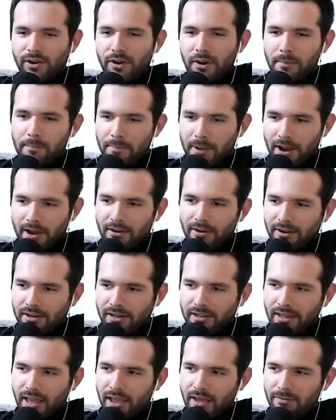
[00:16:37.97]
very
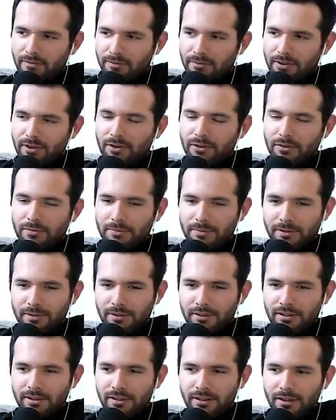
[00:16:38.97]
apparent in that film.
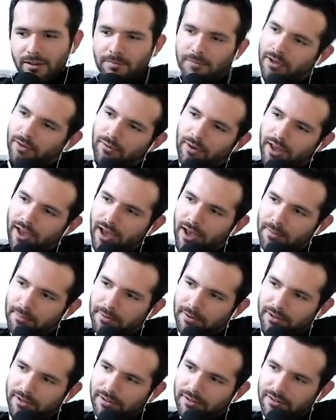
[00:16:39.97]
I'm like, what
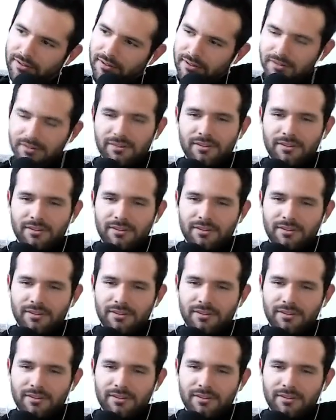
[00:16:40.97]
happened?